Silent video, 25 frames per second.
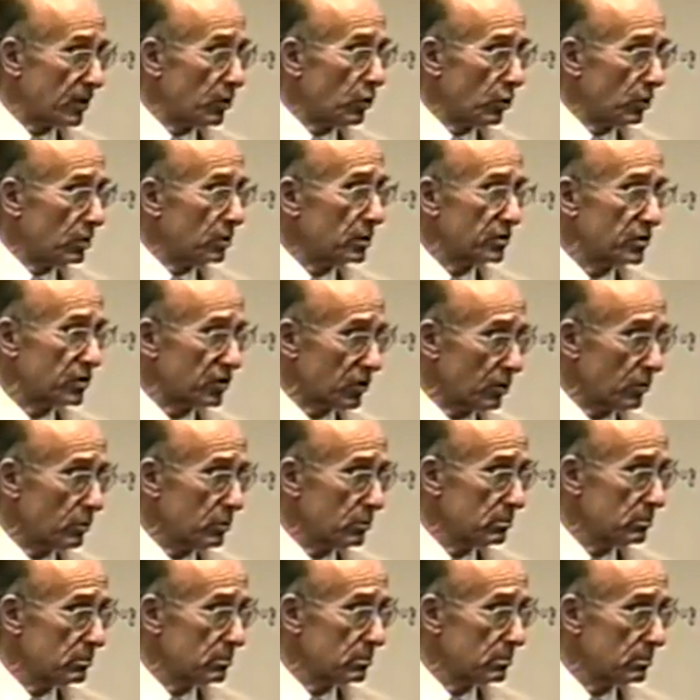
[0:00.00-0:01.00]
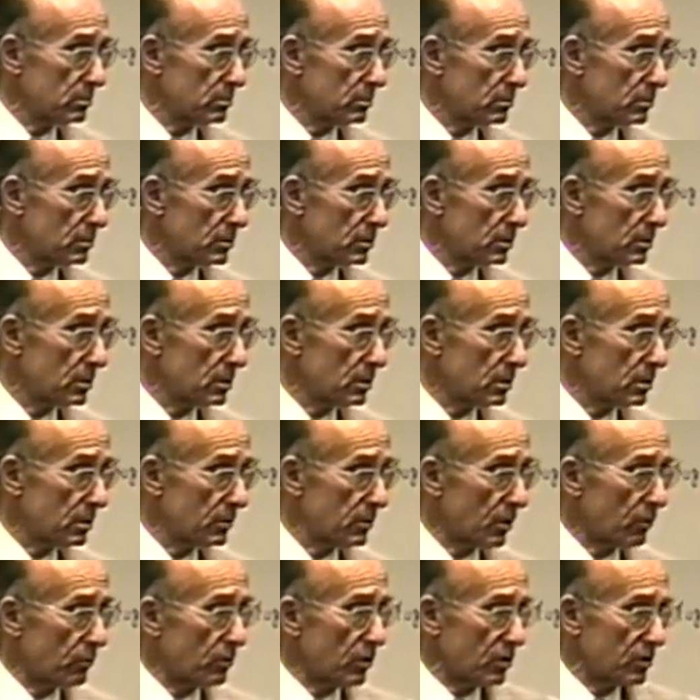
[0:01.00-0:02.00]
also,
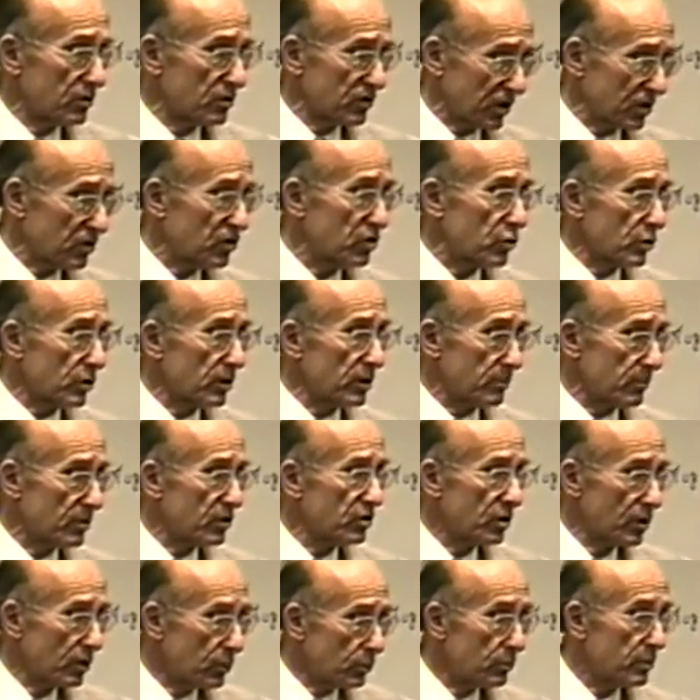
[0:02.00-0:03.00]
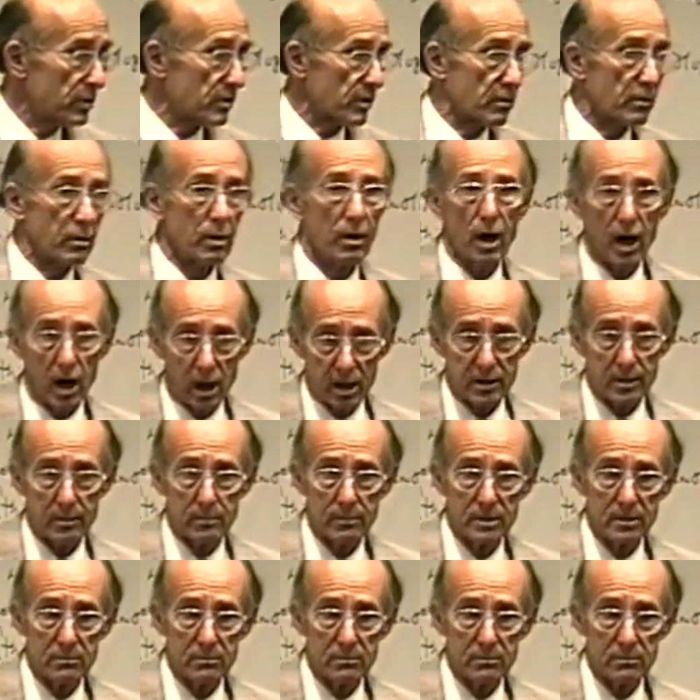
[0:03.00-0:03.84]
though not as extreme as Luther or Ockham,